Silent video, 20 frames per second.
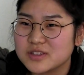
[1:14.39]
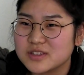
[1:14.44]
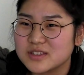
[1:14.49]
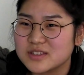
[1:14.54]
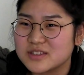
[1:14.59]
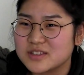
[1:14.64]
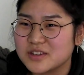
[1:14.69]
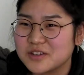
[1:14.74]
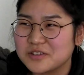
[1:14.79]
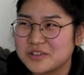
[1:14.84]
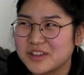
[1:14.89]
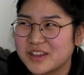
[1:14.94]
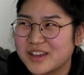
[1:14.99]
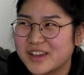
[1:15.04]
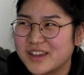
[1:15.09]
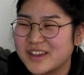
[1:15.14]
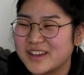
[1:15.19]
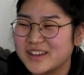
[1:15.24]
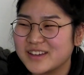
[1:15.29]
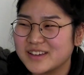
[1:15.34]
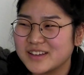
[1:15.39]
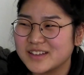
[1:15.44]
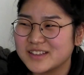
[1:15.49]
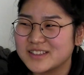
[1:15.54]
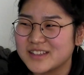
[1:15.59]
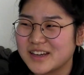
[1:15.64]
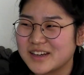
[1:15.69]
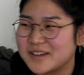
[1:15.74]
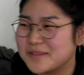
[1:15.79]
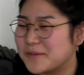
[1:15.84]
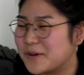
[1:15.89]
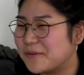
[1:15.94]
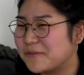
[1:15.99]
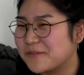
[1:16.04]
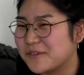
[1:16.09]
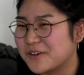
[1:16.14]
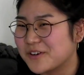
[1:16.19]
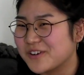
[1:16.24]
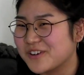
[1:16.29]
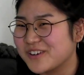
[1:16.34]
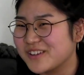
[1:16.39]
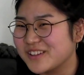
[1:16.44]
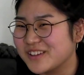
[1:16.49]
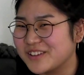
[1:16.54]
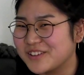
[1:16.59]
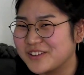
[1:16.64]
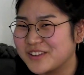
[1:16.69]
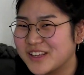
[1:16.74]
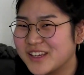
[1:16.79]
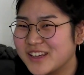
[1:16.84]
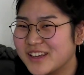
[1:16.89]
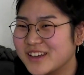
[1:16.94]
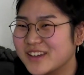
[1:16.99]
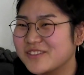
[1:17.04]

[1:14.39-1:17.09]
and so they signed him up for Little League,